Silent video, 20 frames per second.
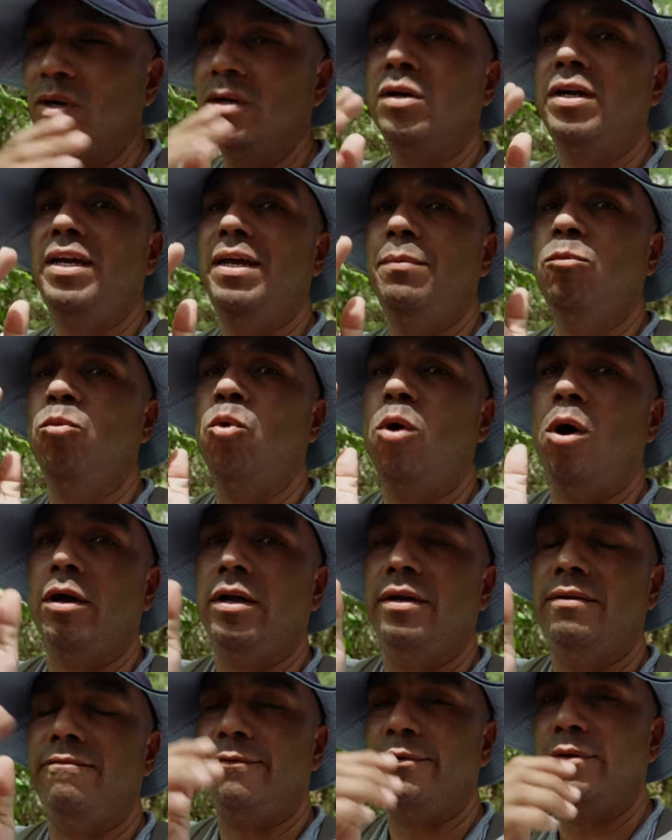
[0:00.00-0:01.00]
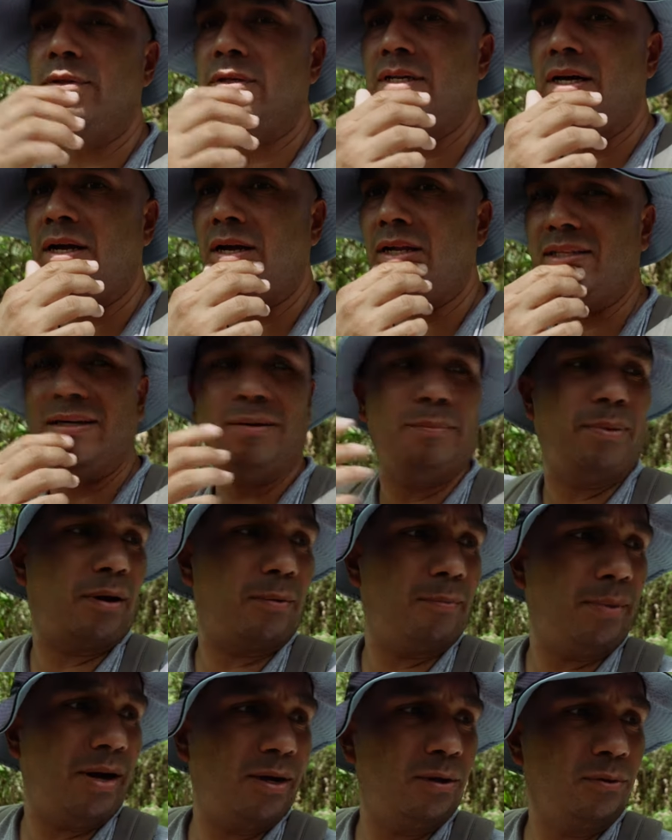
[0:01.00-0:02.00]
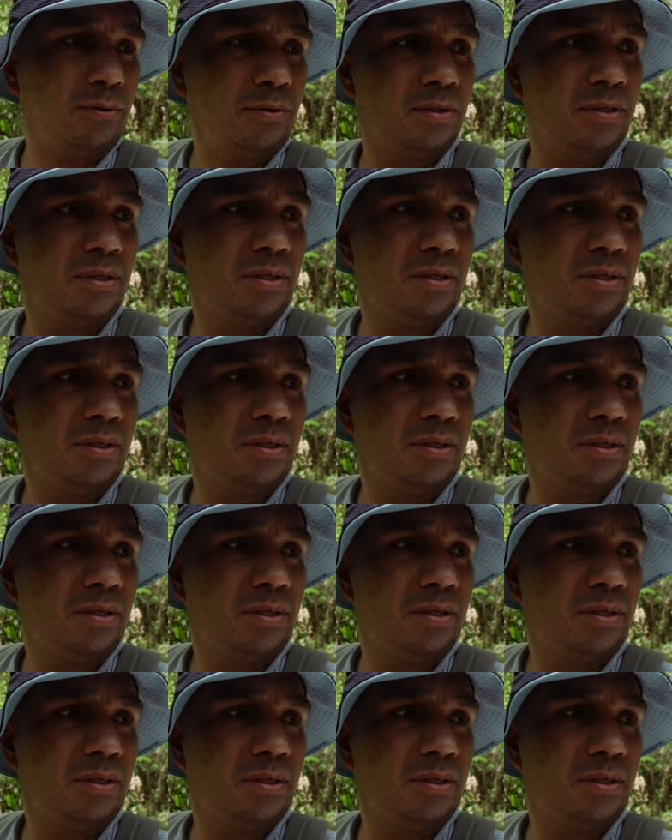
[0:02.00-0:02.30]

going to keep walking further down, I think about a mile.